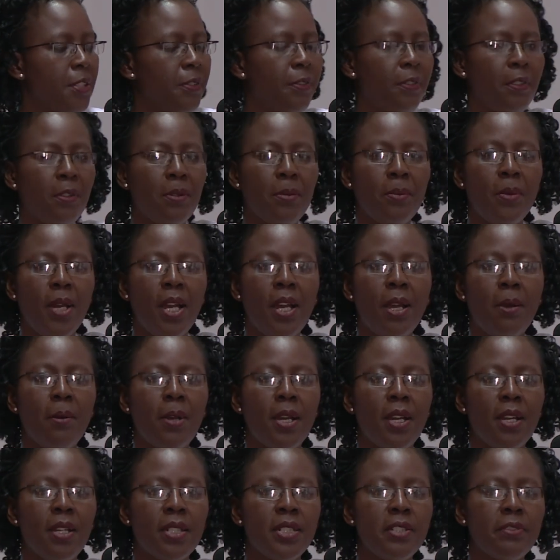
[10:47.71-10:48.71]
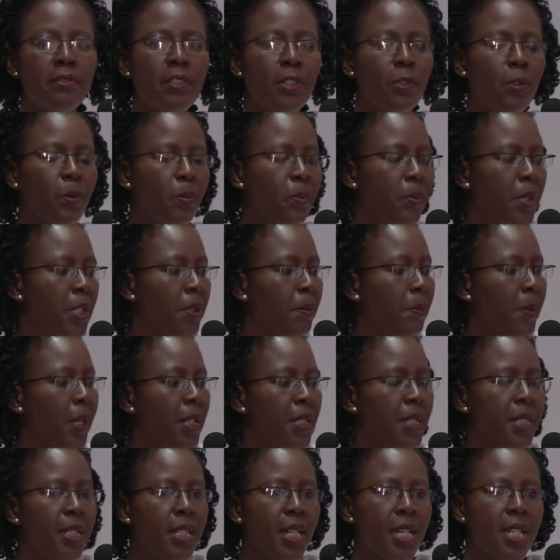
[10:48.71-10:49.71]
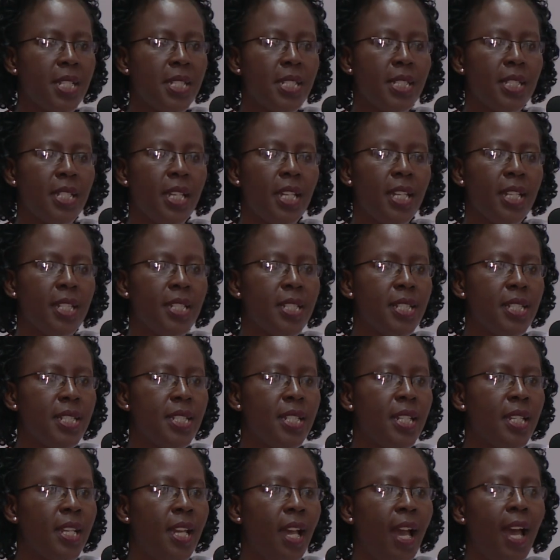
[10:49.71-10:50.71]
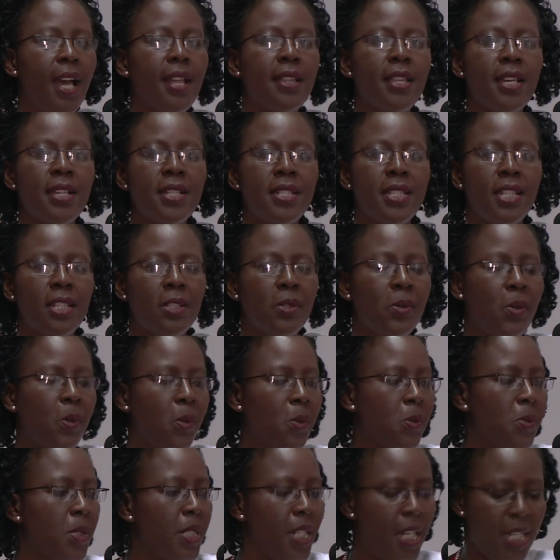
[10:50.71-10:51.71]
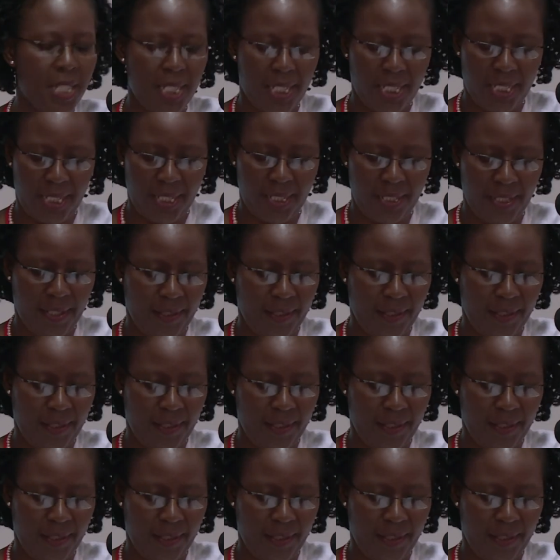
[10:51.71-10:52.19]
from our development partners and other stakeholders.